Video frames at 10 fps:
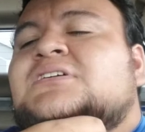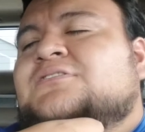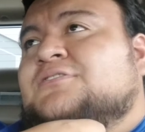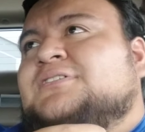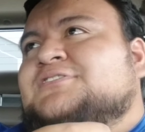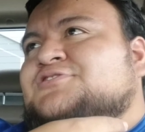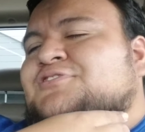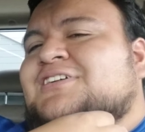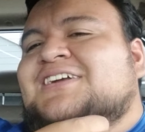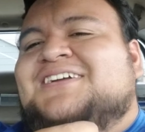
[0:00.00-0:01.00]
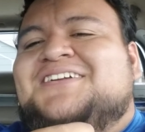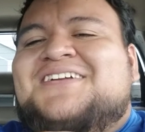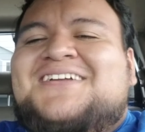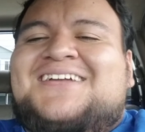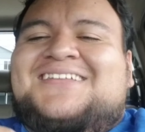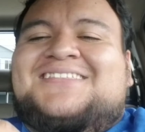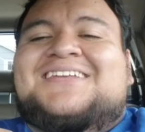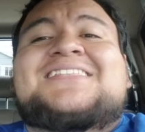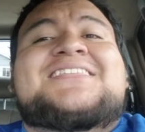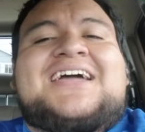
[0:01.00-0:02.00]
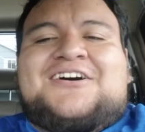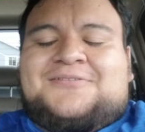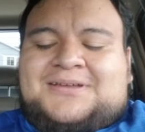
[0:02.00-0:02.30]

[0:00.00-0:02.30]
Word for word: or in the store, in town.